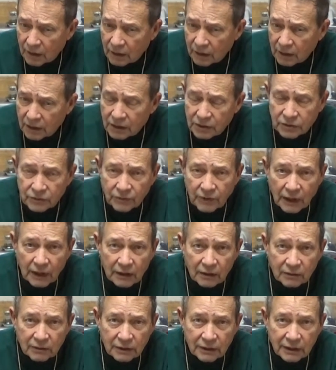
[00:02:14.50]
It is
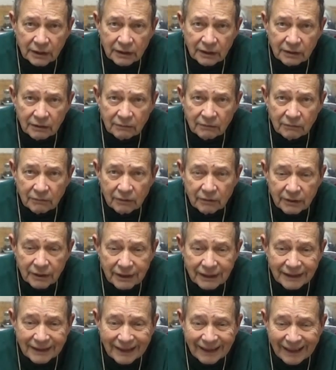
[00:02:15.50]
found in
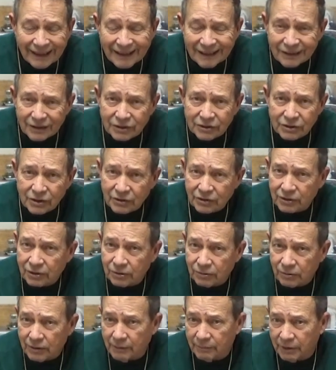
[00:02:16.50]
the islands of the
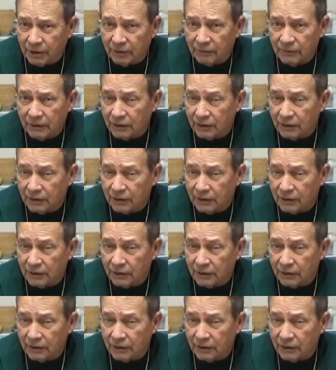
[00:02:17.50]
Caribbean,